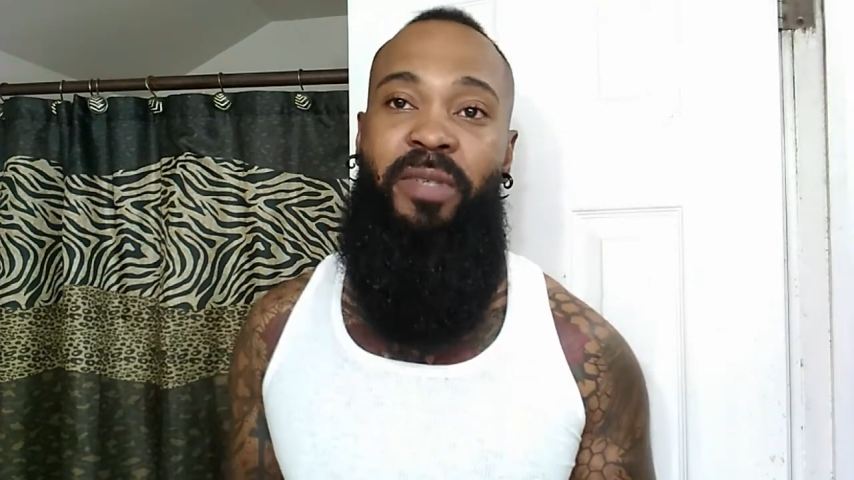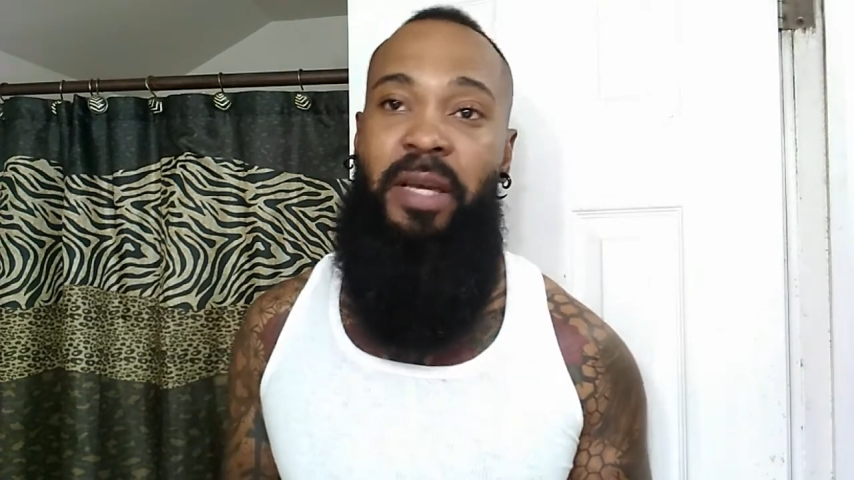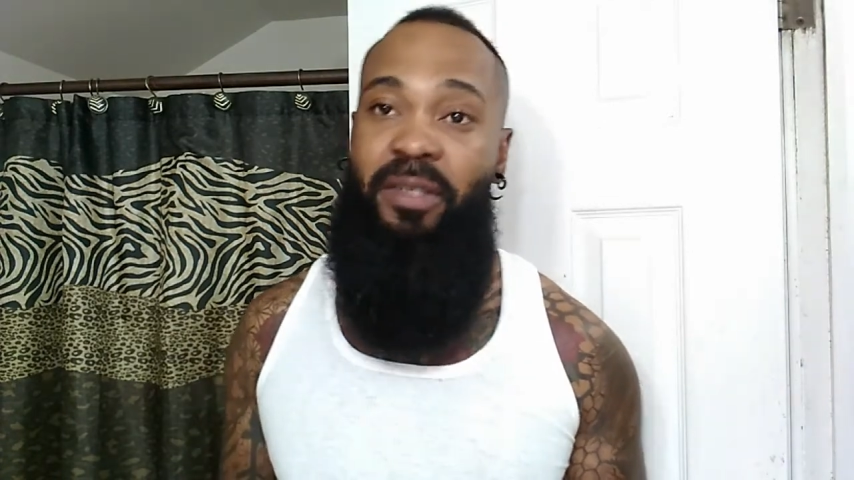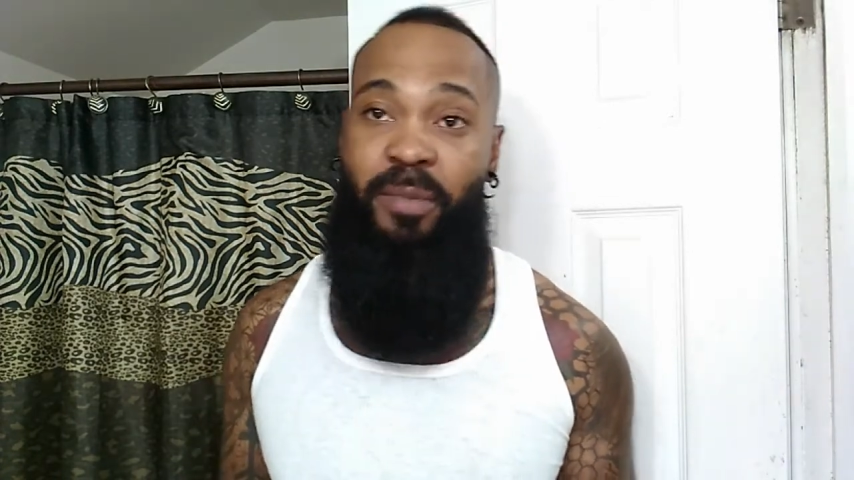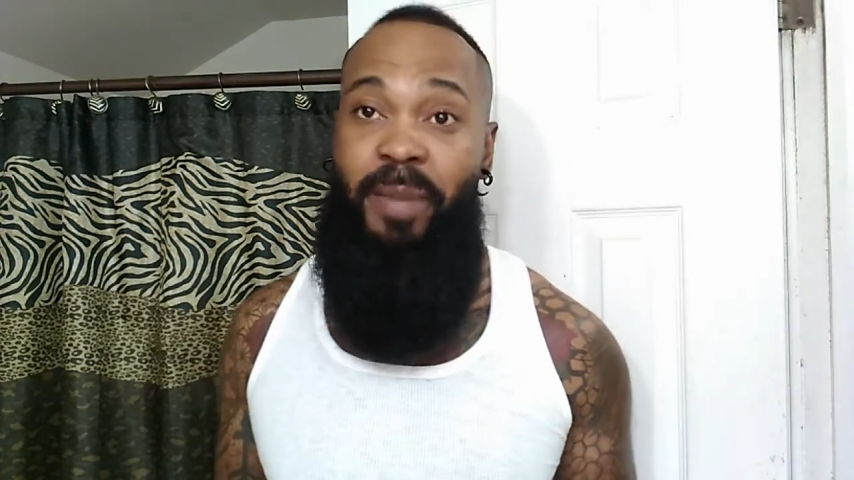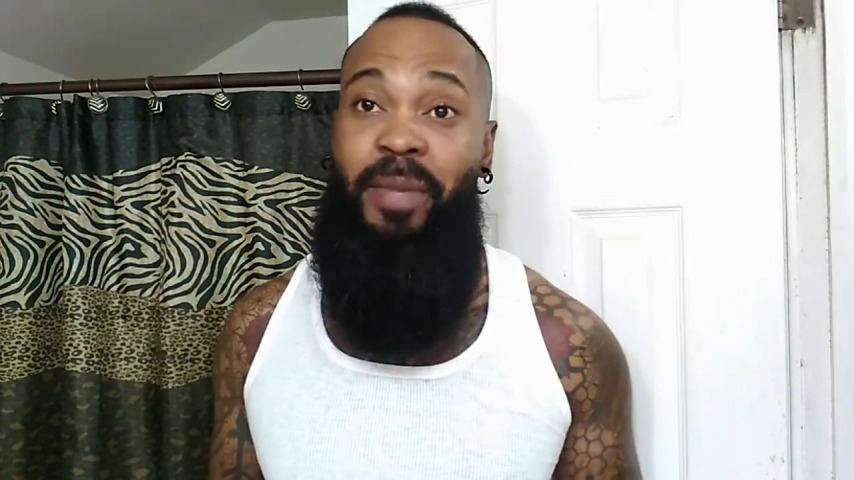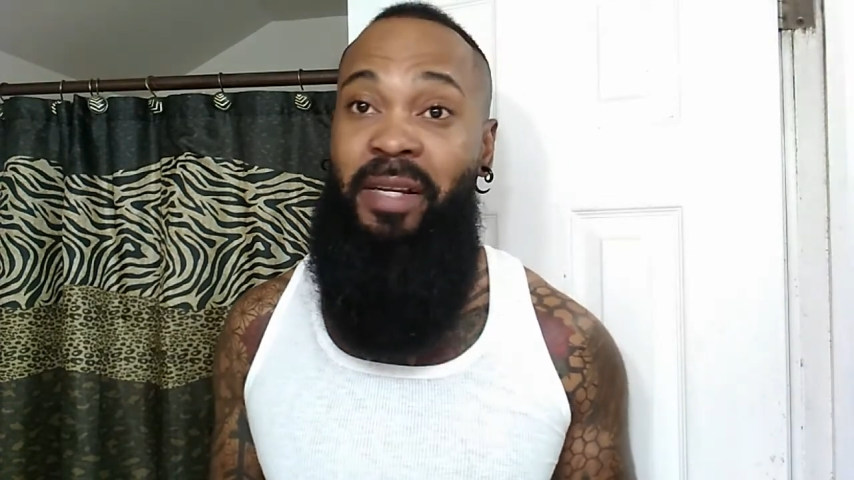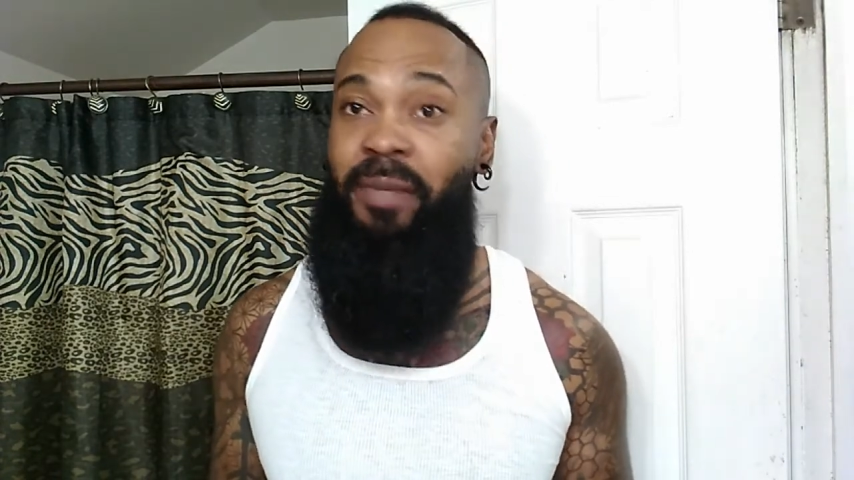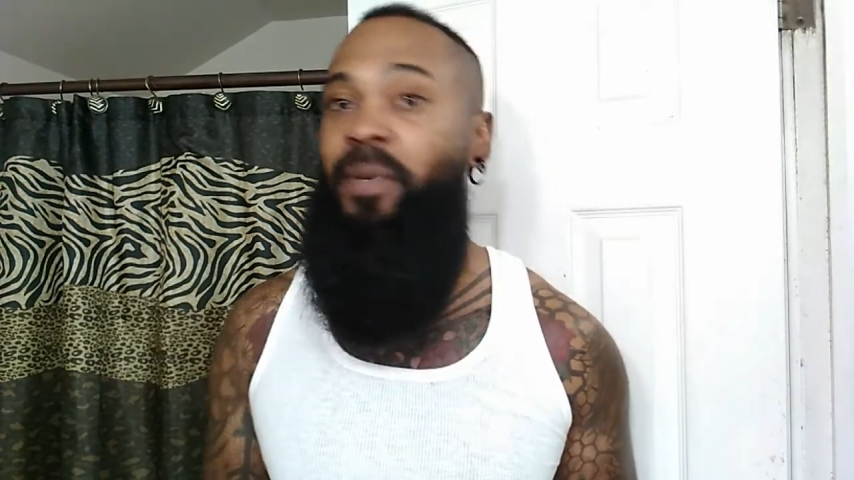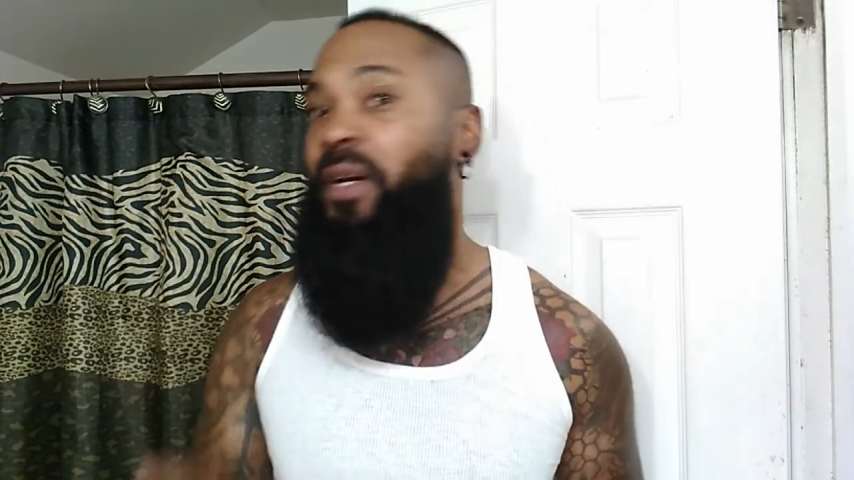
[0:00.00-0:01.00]
down to my
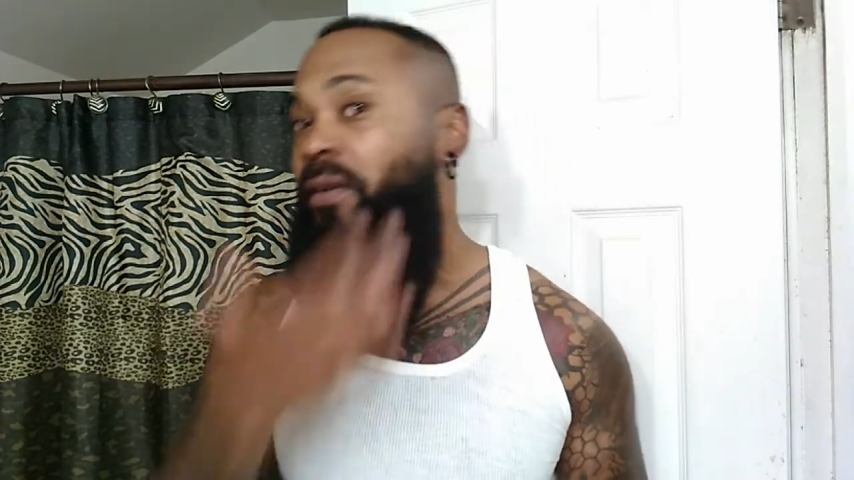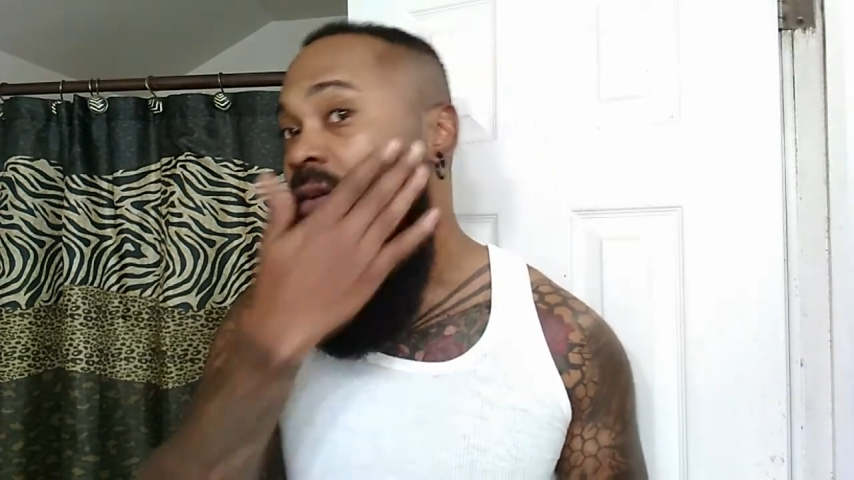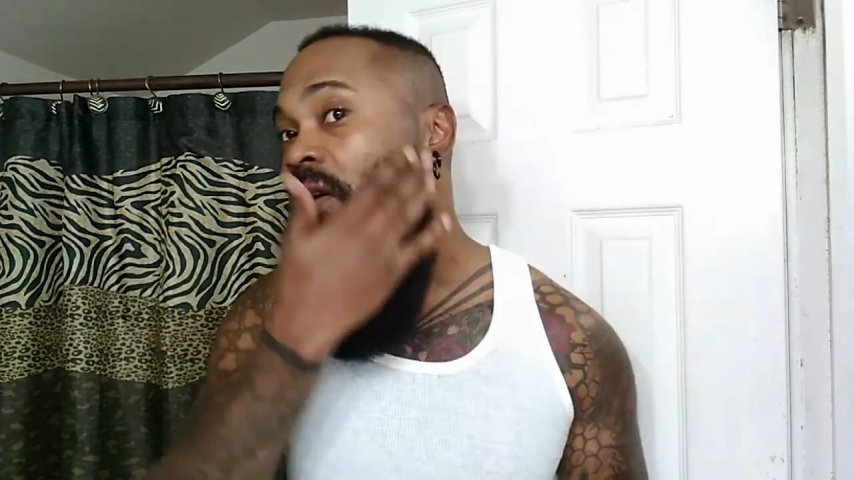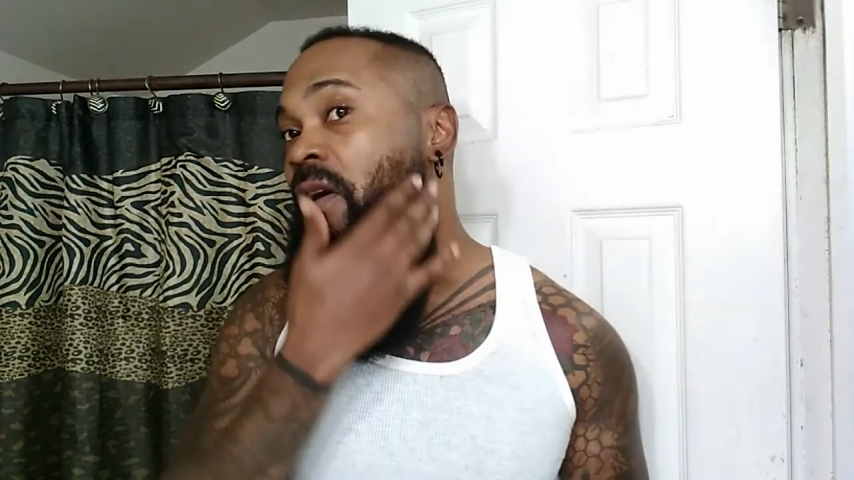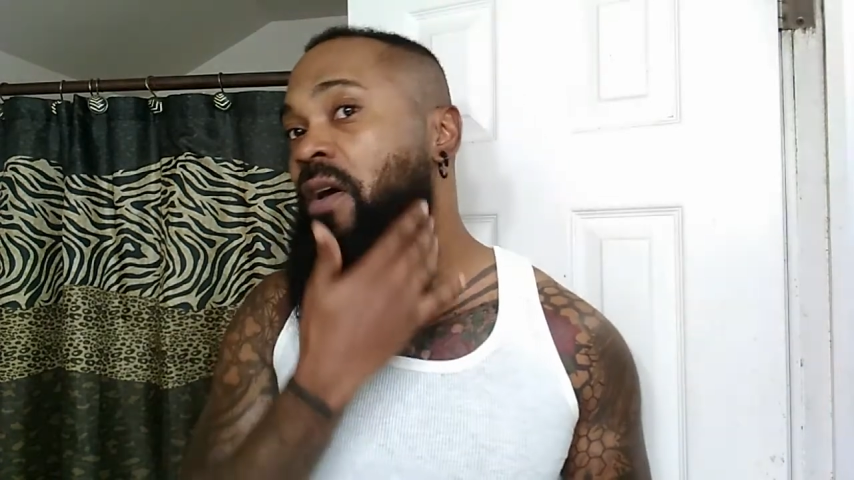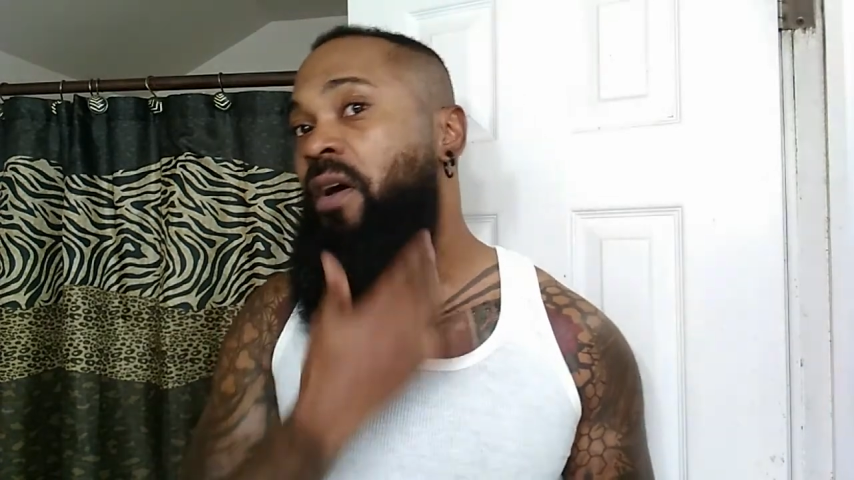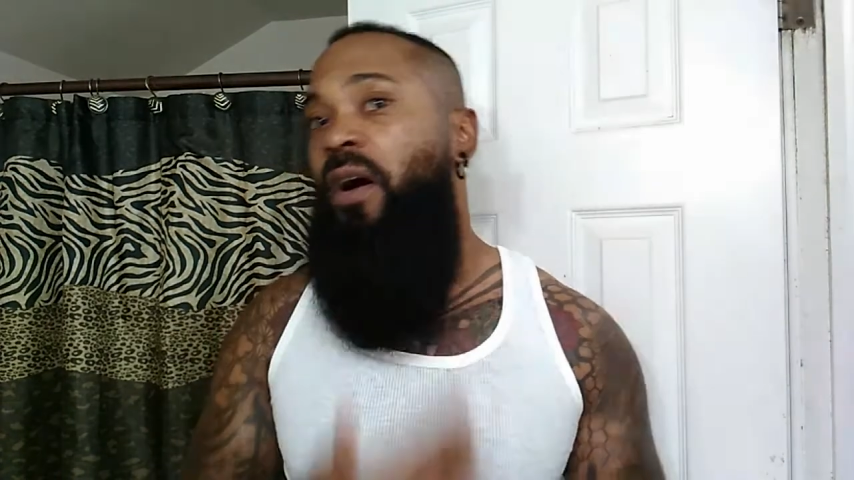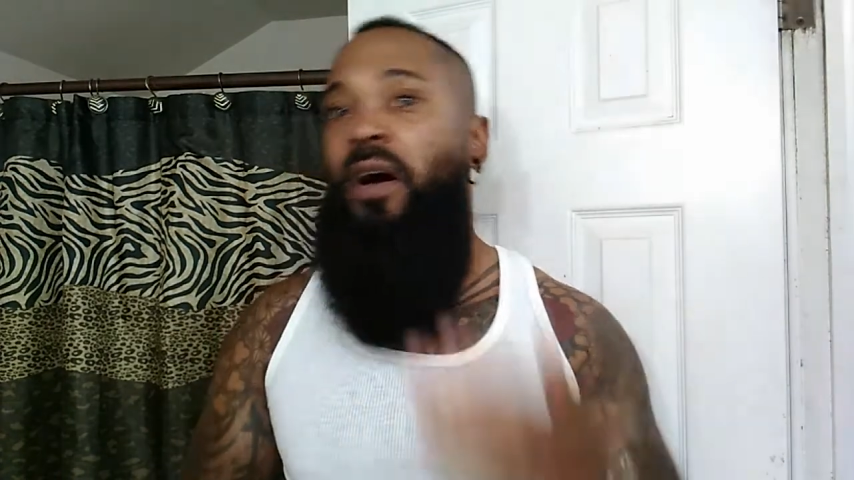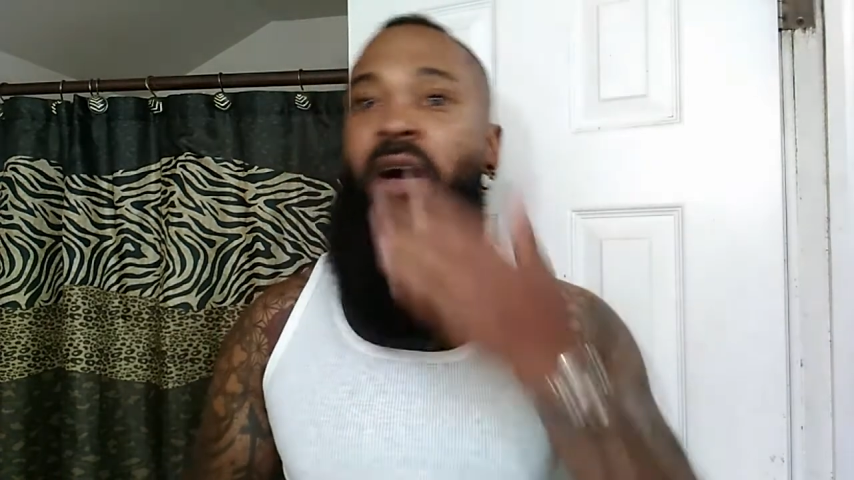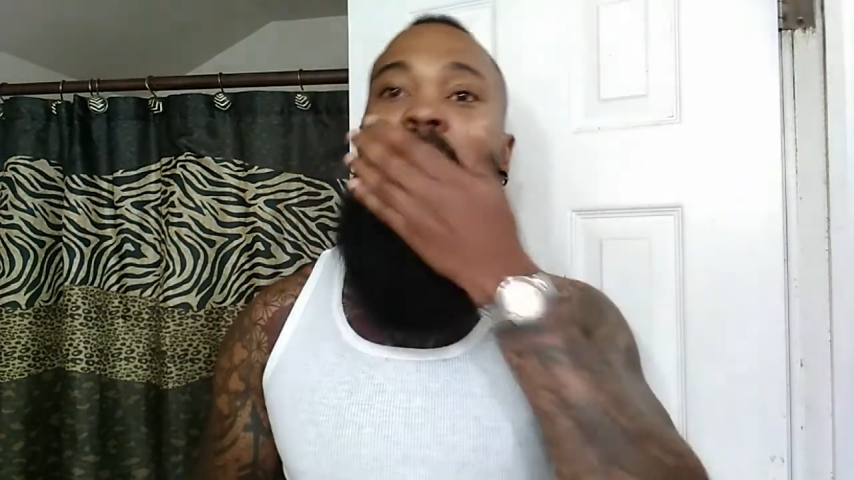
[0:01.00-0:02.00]
belly
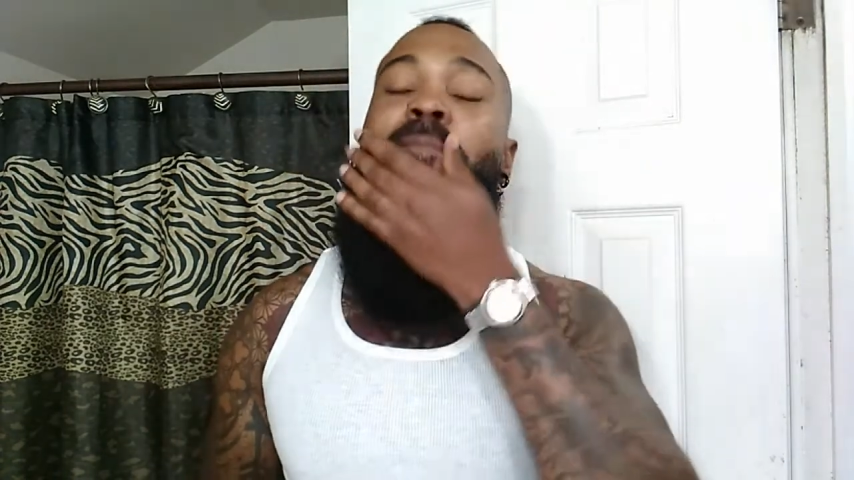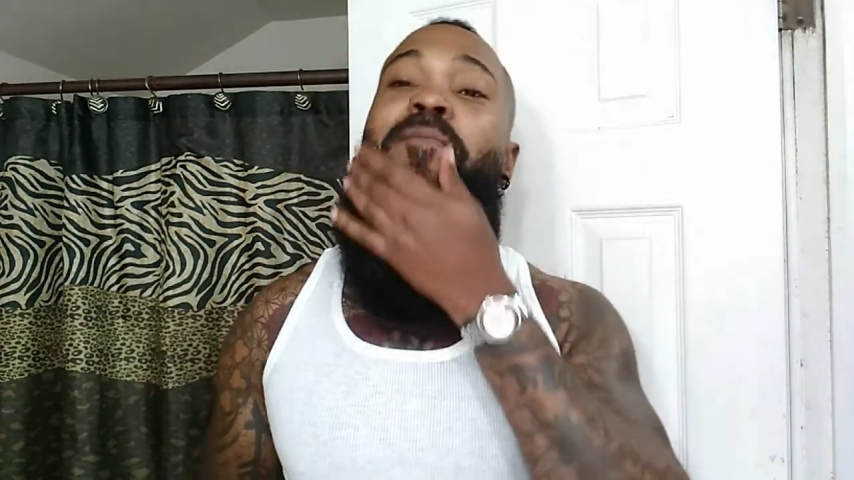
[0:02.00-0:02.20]
button.